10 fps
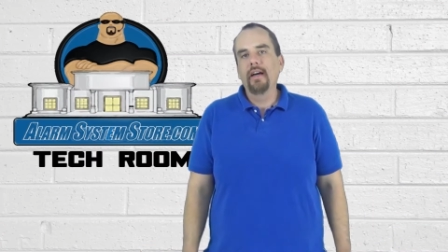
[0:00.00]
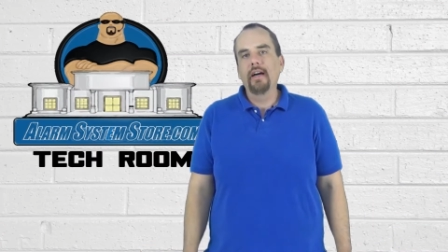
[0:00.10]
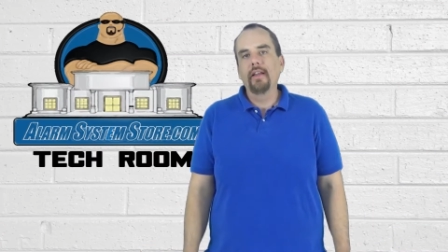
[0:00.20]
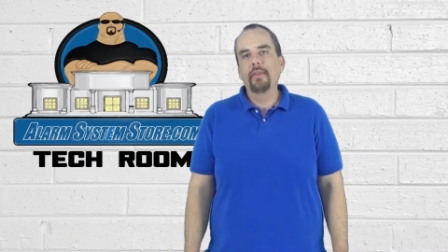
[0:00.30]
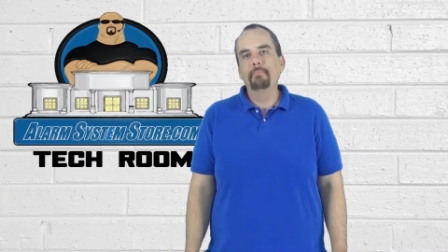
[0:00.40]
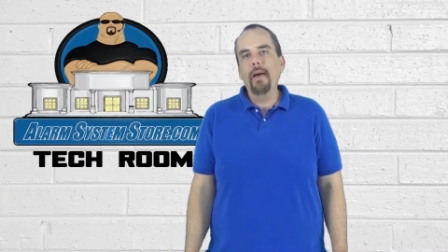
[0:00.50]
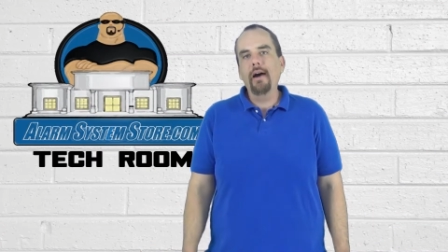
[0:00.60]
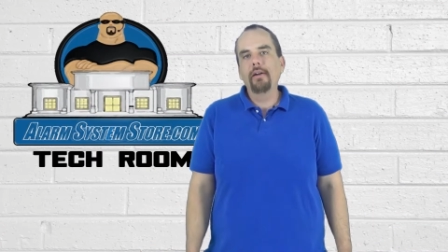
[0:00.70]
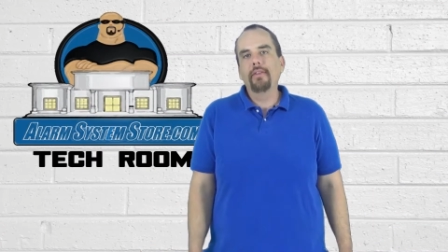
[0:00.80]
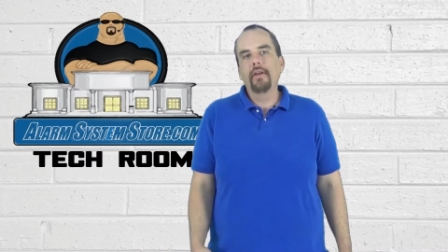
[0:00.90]
Uh, the
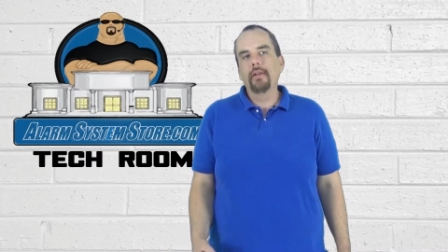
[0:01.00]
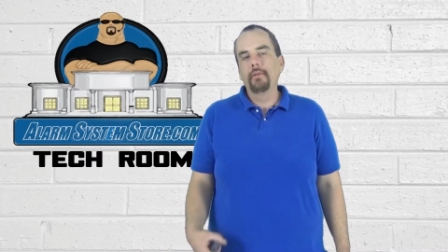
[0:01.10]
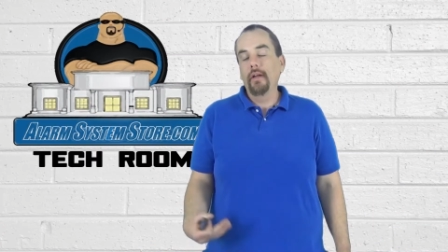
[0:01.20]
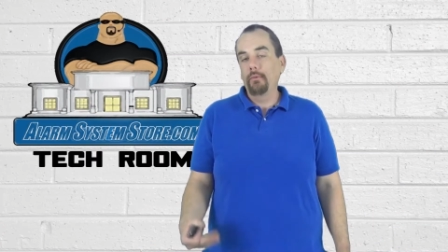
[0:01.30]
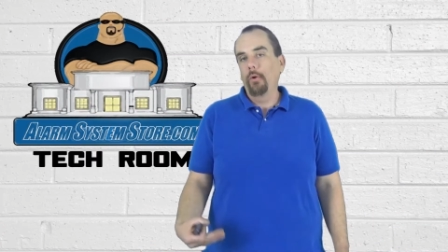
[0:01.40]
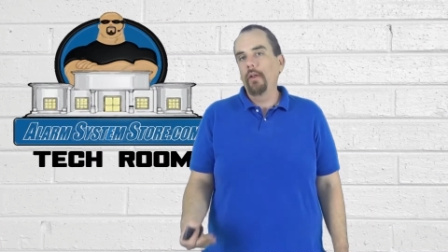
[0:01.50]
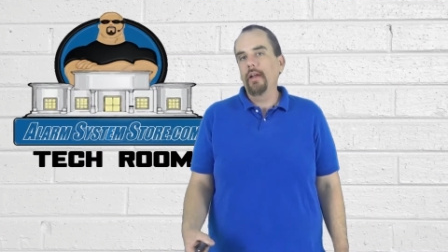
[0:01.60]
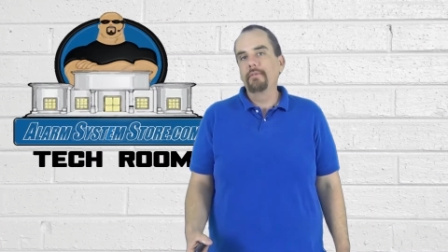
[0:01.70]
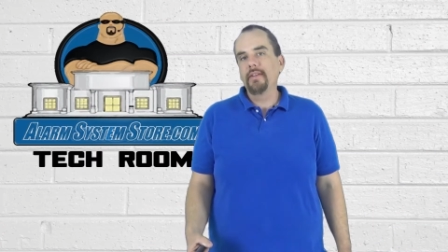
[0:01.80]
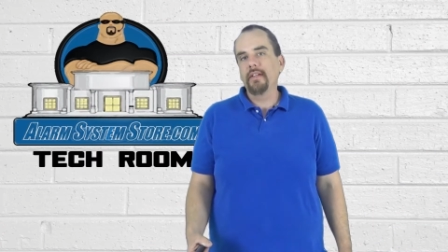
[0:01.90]
mount, the
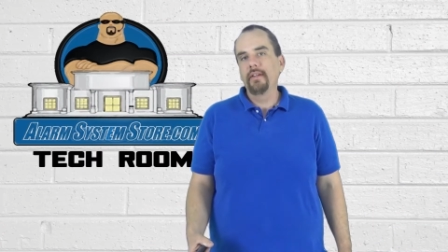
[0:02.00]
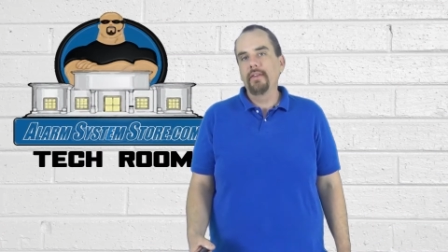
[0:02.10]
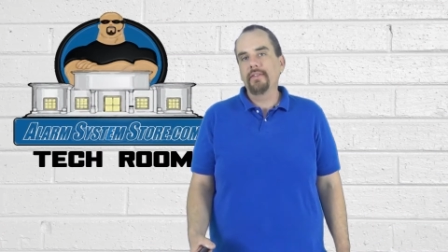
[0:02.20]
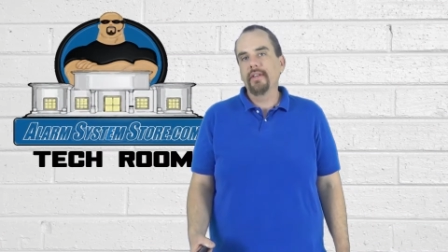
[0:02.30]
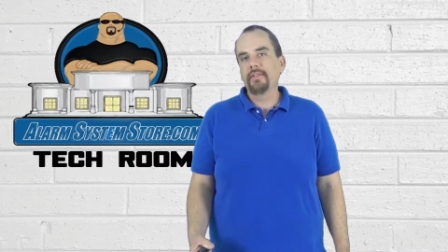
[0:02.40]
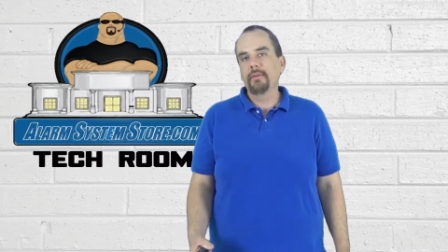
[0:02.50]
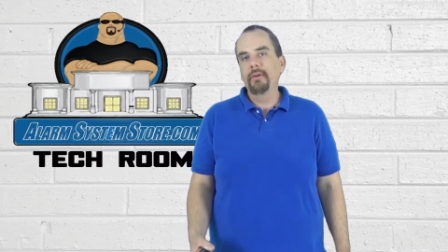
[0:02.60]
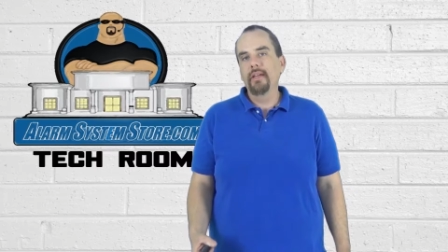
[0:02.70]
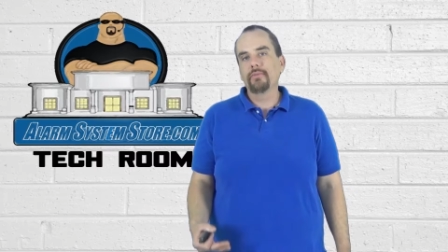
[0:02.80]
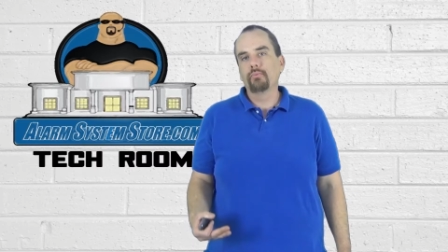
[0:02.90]
enrolling of this into the system
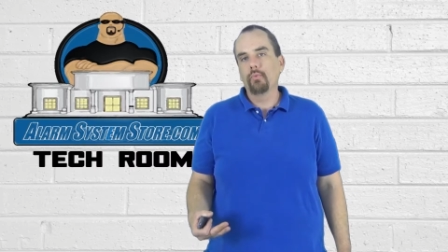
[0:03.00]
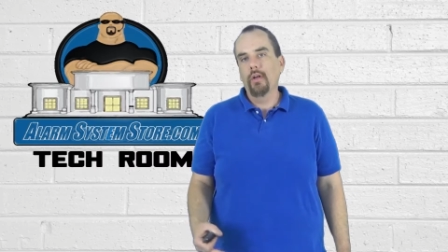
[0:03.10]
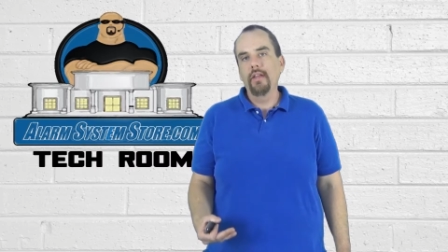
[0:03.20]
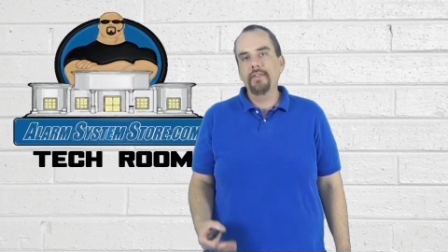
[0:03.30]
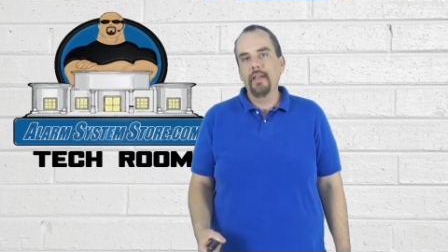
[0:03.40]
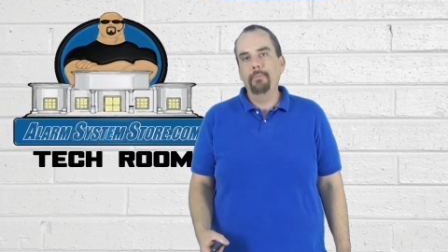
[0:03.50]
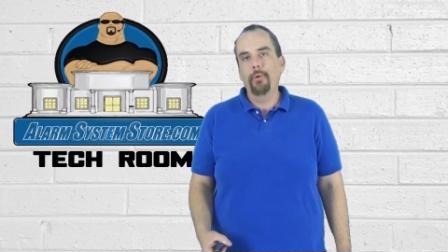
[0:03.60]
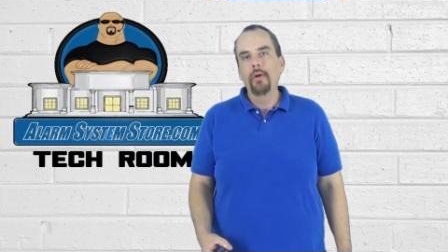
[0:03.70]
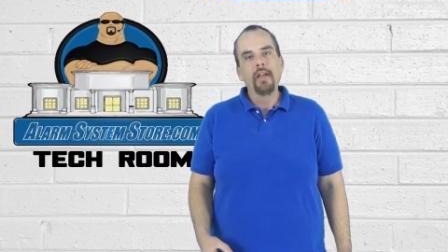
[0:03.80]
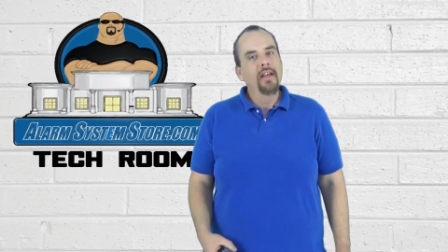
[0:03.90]
is really
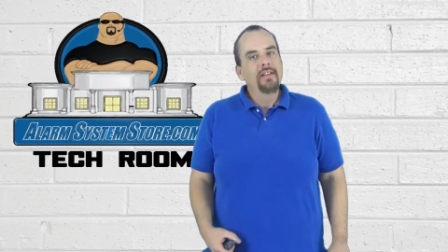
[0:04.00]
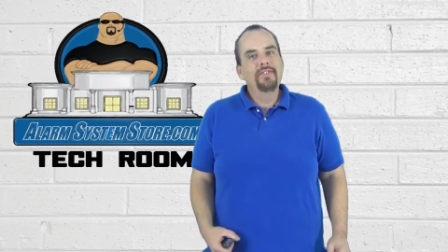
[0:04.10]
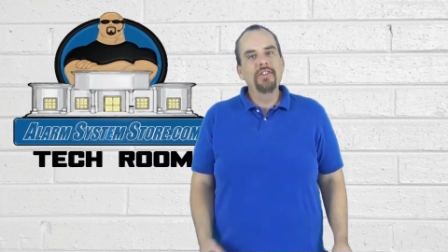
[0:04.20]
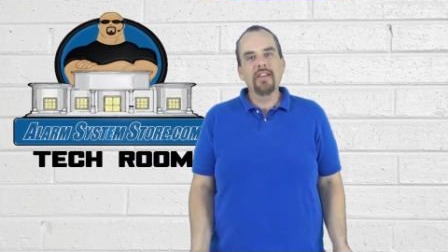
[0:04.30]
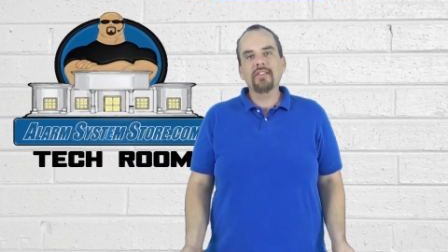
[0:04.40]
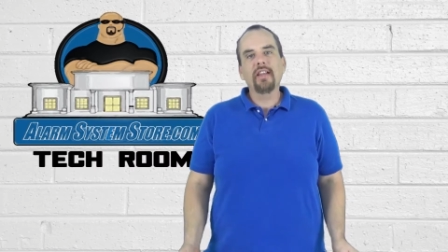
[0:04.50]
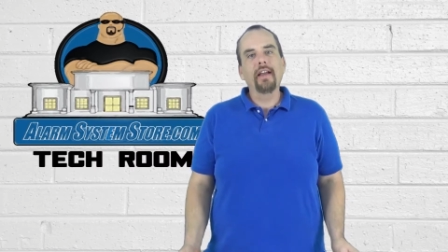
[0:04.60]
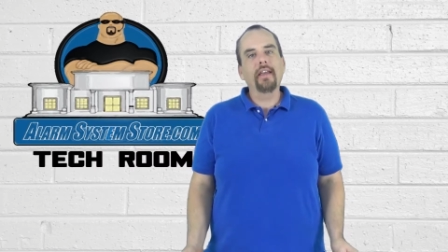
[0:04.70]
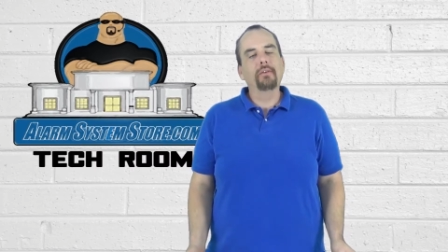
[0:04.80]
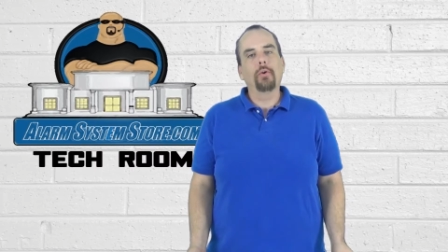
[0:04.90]
simple, just
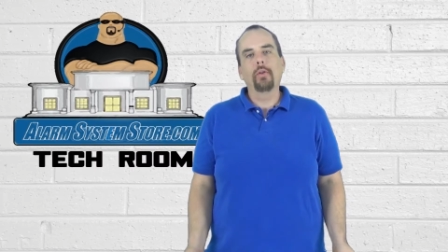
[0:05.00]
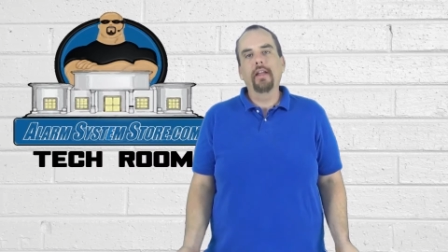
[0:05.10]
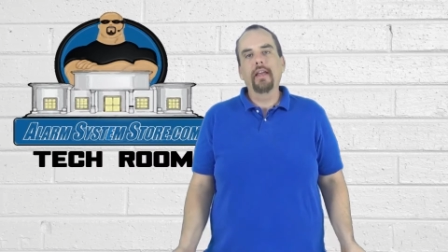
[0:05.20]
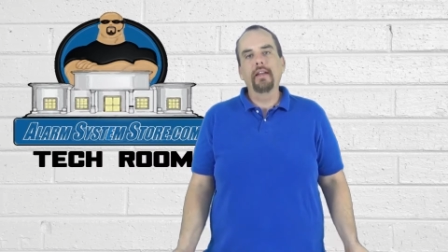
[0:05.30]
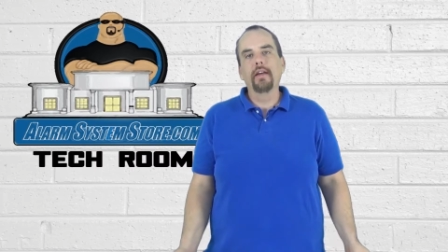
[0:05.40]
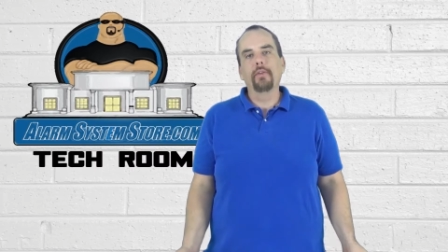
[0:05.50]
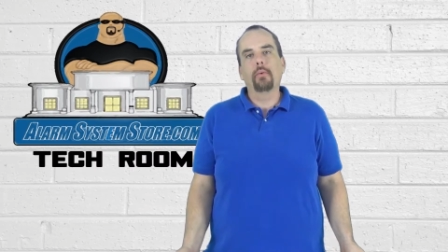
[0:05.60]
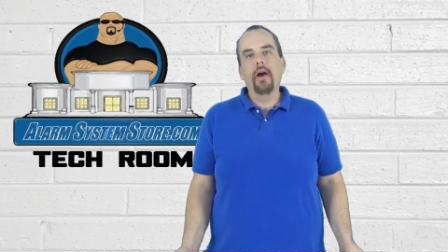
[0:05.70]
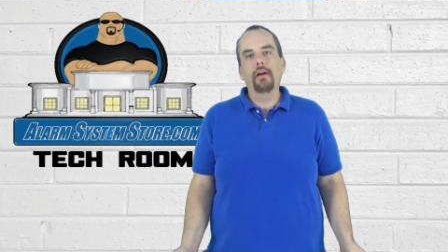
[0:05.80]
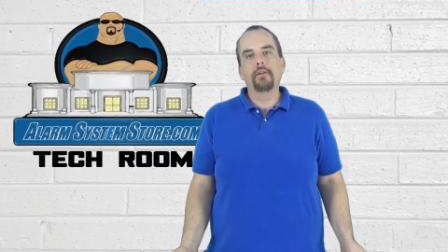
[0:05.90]
like enrolling any other
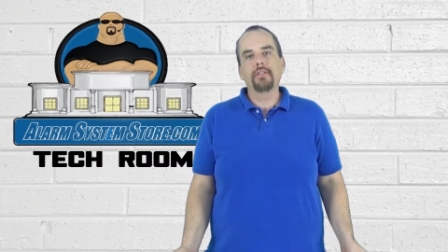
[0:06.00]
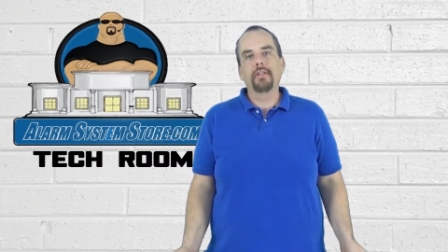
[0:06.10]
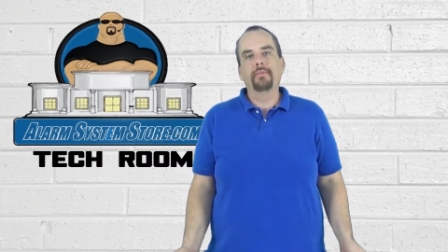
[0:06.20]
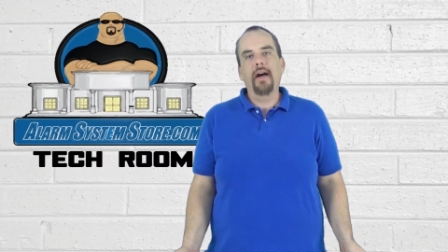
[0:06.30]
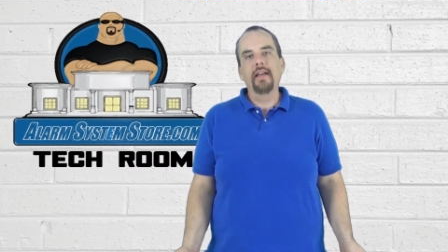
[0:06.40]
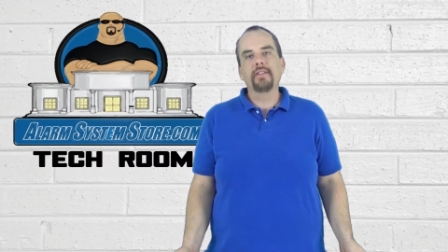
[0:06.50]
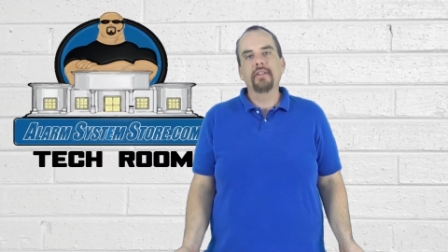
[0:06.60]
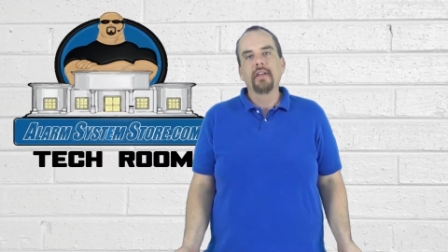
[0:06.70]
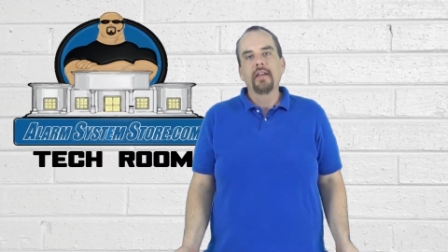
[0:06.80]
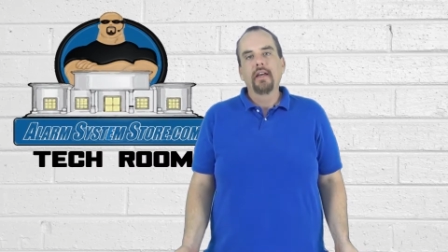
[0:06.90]
wireless device
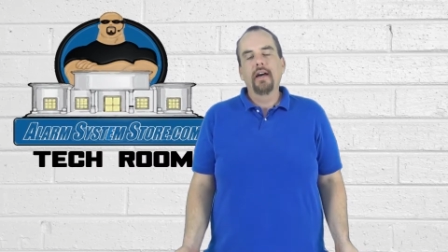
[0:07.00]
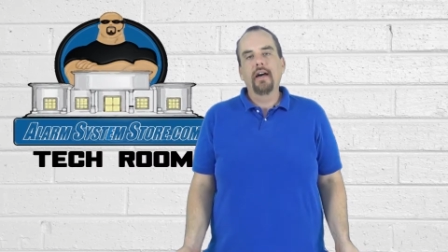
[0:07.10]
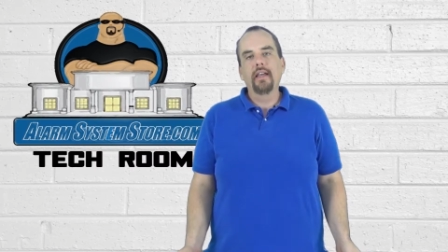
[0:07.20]
uh,